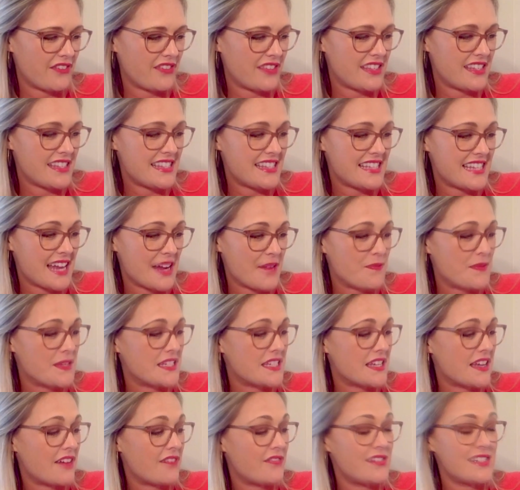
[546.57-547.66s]
This time the
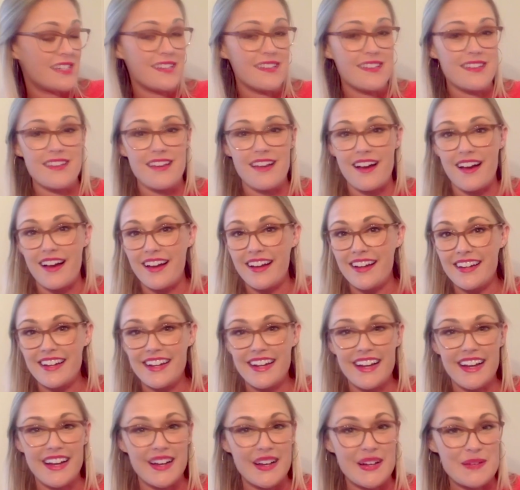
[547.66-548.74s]
dove did not
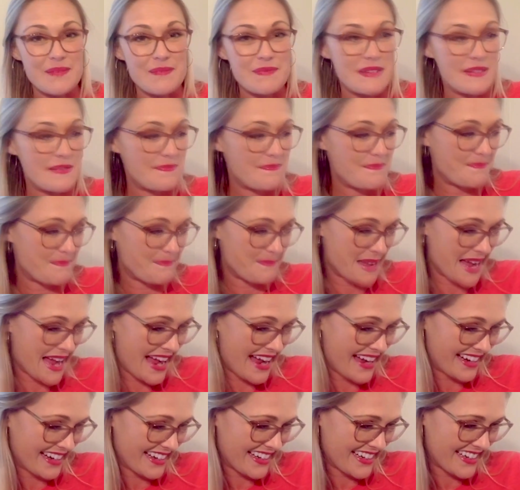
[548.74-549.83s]
come
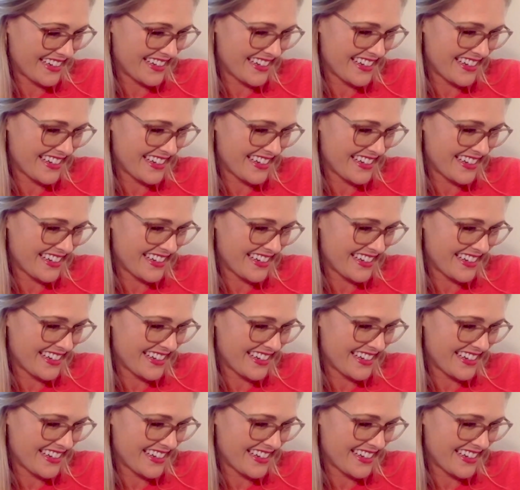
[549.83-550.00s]
back.